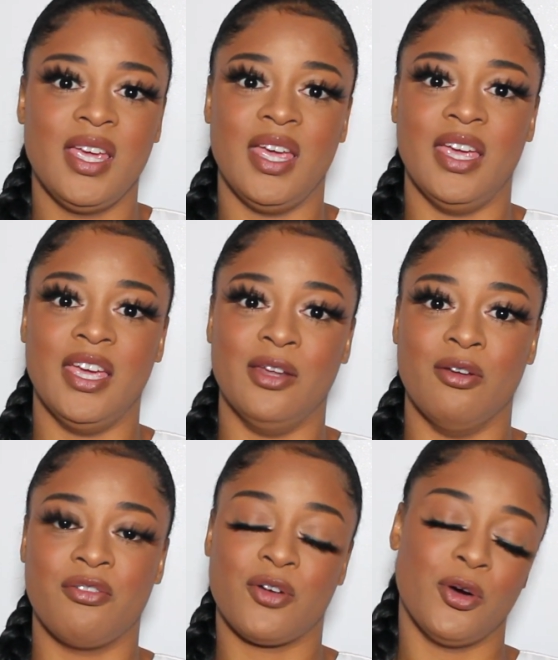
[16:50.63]
And
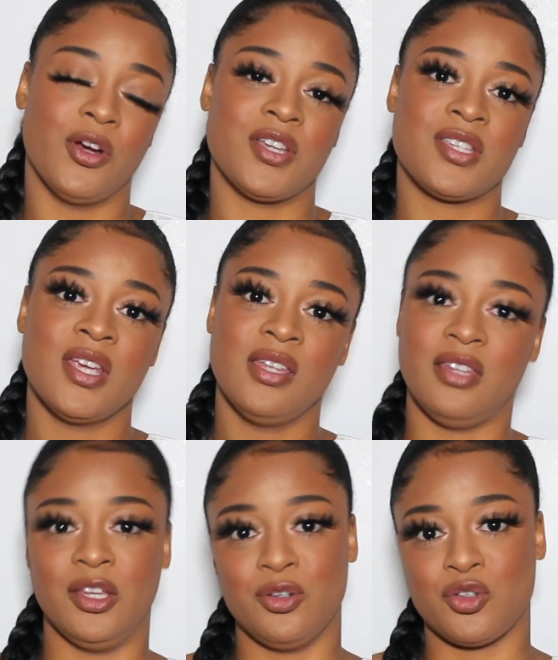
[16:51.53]
of course,
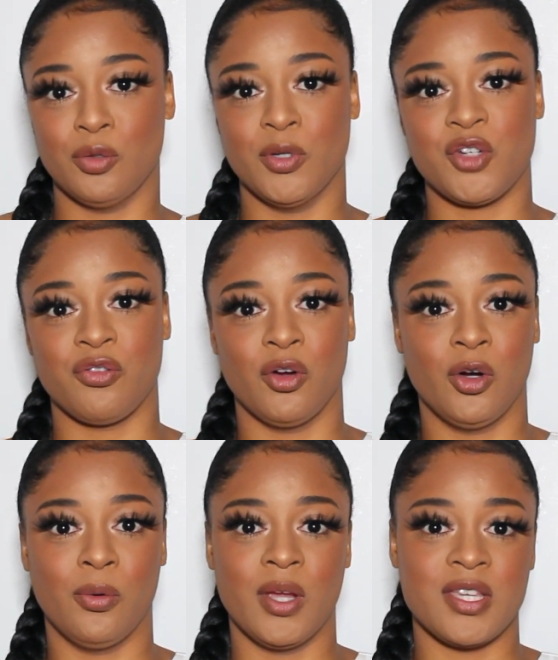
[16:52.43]
thank you so much for
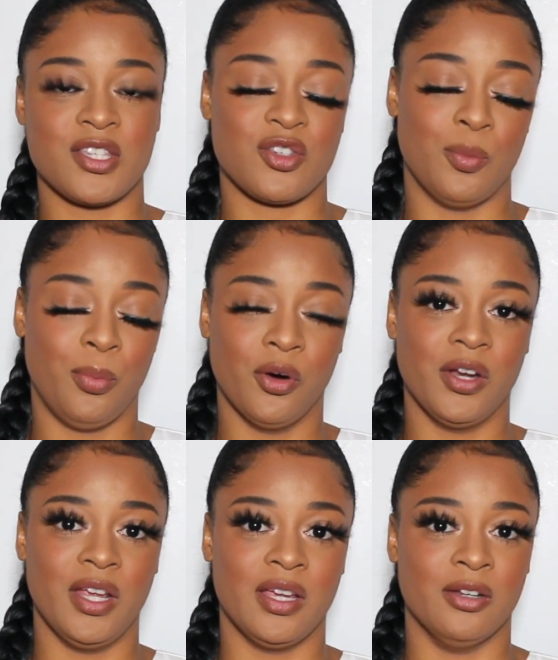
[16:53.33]
always
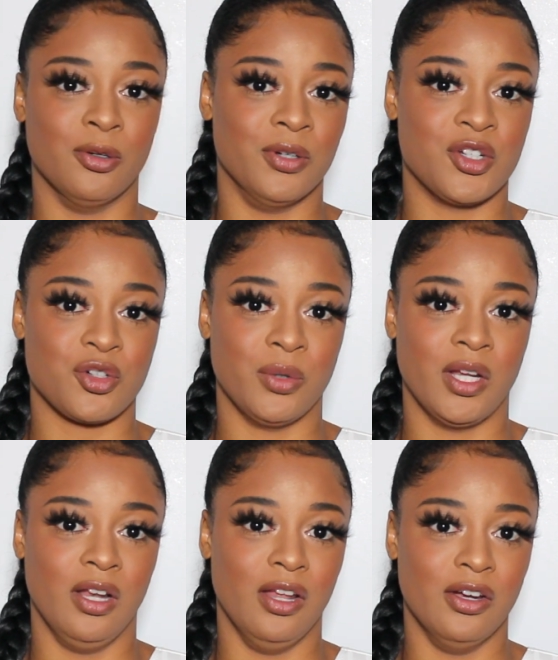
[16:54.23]
supporting and always showing
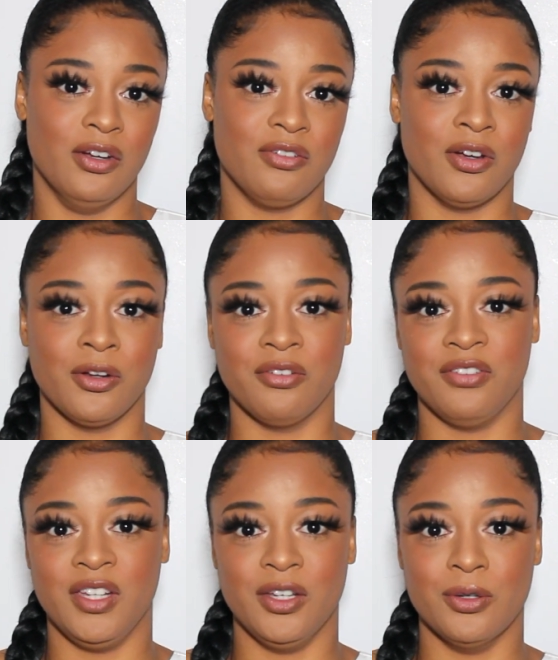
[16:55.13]
love on our
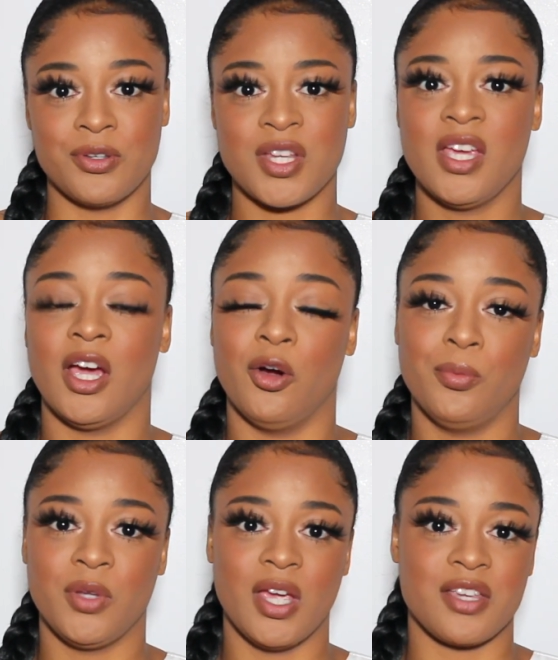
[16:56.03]
videos. I
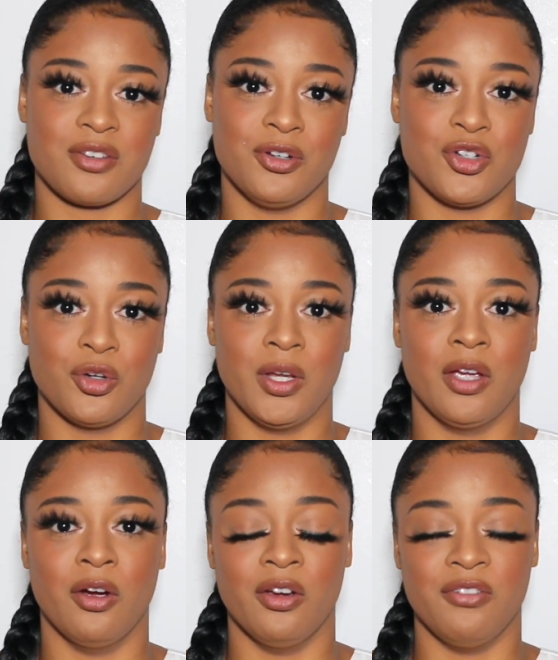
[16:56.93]
hope you guys are enjoying
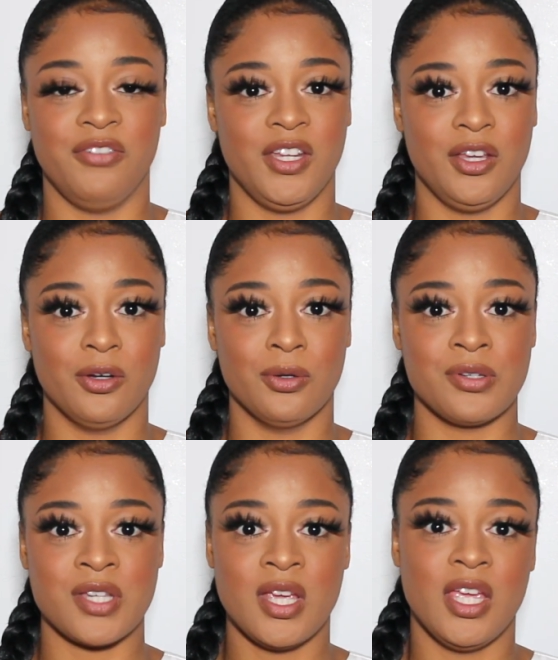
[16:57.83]
our
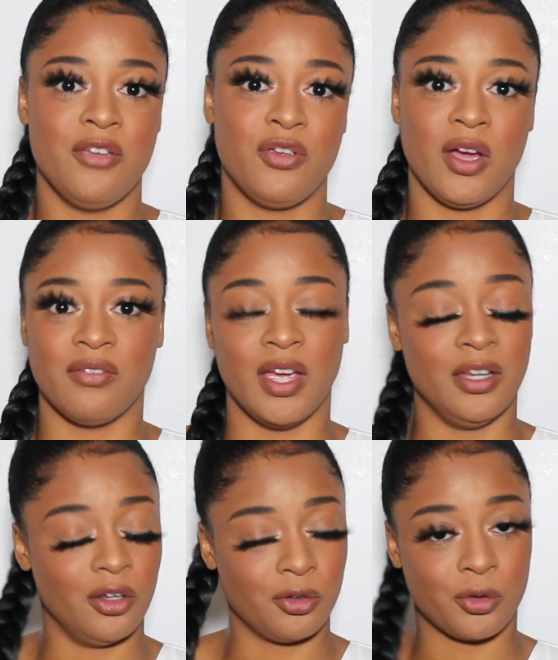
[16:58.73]
videos. If you have
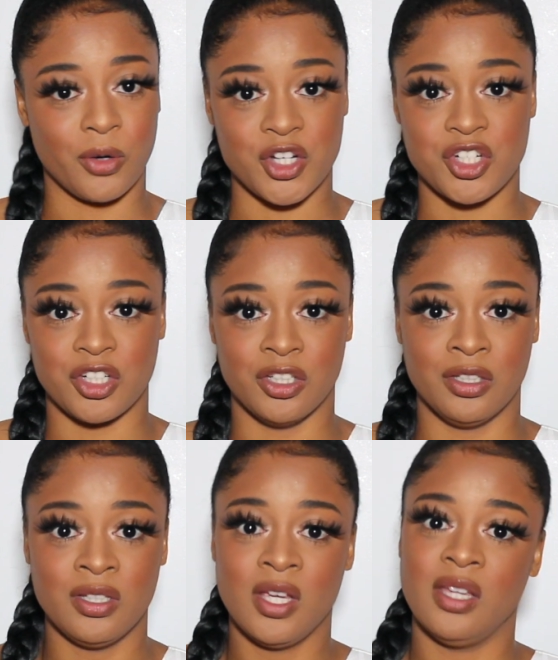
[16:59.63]
any other
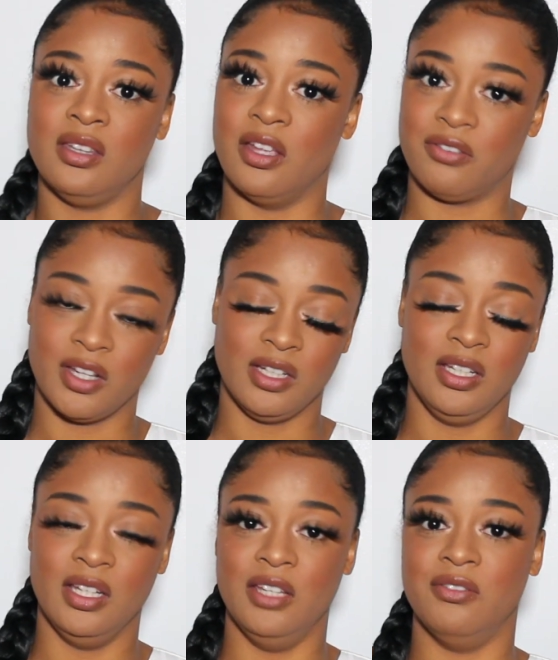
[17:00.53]
question, definitely
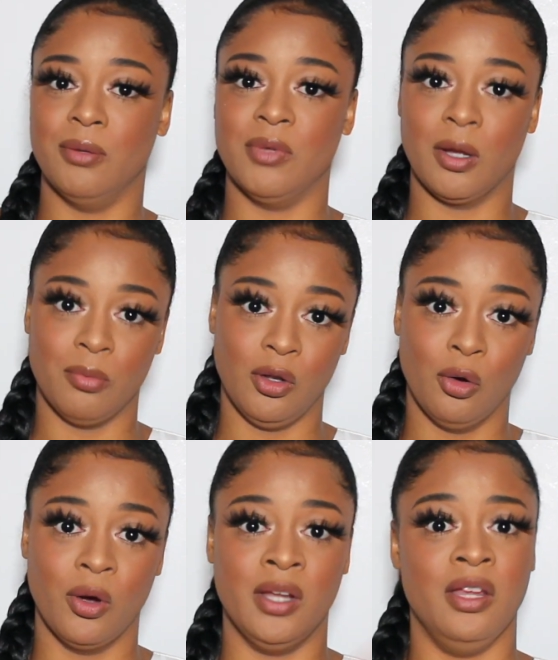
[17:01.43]
leave them down
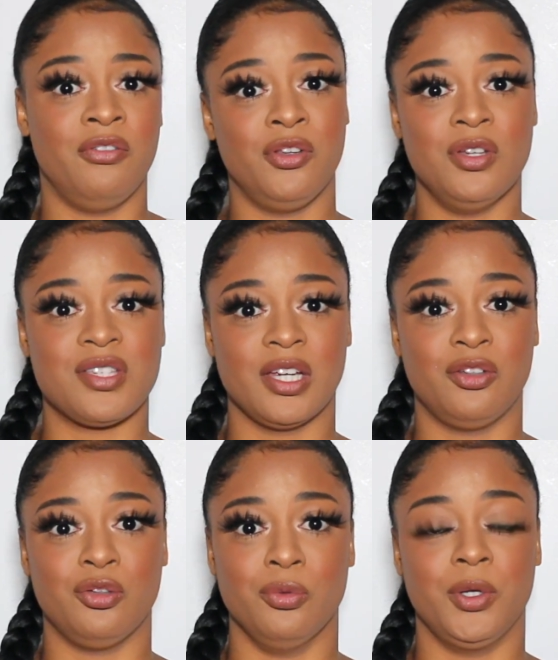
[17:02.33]
below. And if you decide
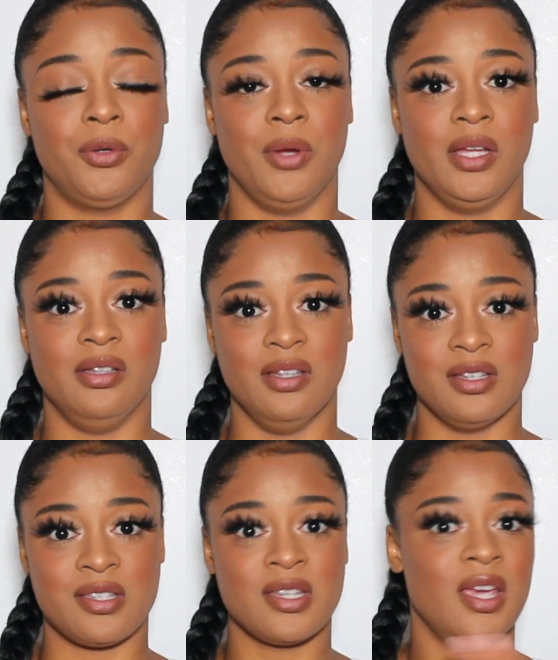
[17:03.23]
to recreate
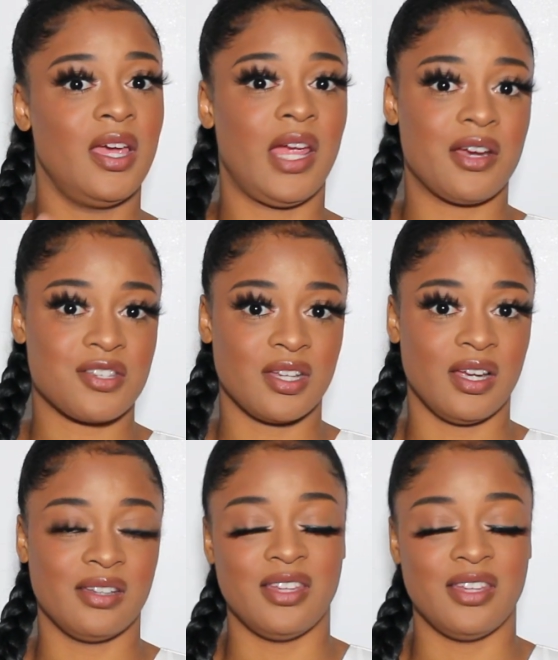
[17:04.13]
this hairstyle,